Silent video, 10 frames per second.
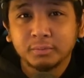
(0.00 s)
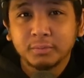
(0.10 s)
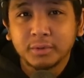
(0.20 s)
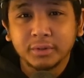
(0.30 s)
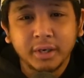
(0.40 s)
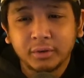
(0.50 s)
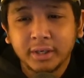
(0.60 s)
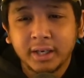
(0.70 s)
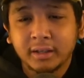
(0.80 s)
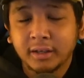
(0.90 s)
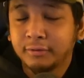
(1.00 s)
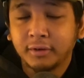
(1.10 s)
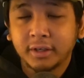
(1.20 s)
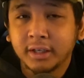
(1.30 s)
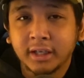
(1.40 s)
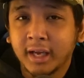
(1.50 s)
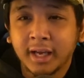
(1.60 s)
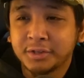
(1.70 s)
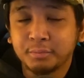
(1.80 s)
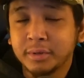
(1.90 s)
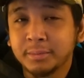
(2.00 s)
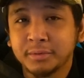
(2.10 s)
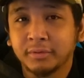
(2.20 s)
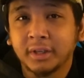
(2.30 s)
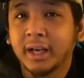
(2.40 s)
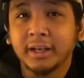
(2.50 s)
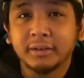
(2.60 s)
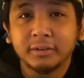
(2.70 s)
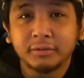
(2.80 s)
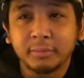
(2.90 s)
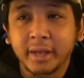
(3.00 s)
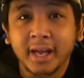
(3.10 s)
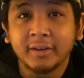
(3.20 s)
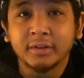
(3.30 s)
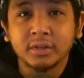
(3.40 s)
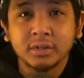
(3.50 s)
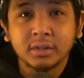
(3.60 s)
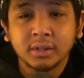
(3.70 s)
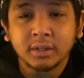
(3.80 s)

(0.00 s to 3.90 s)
So not only can they fucking cast beams of light from the heavens,